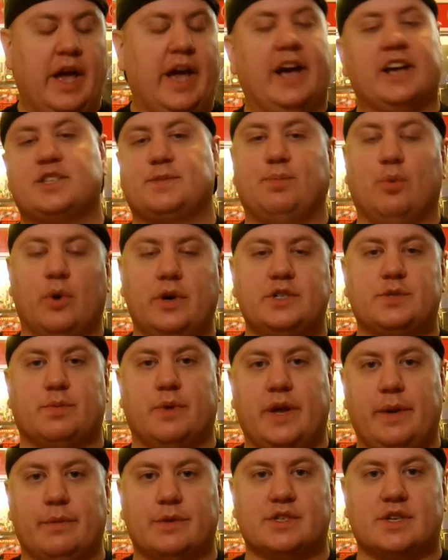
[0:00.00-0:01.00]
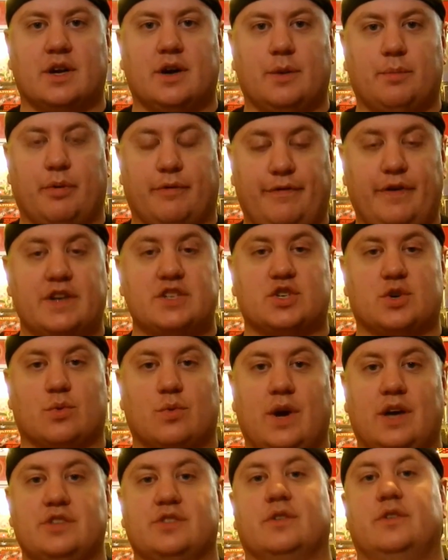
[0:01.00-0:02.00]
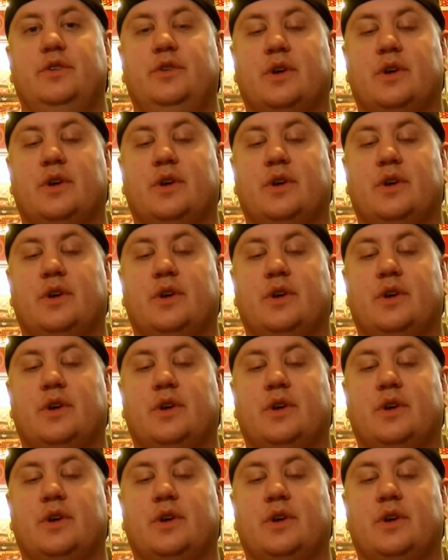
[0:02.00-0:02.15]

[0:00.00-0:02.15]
exploits when he was a professional wrestler,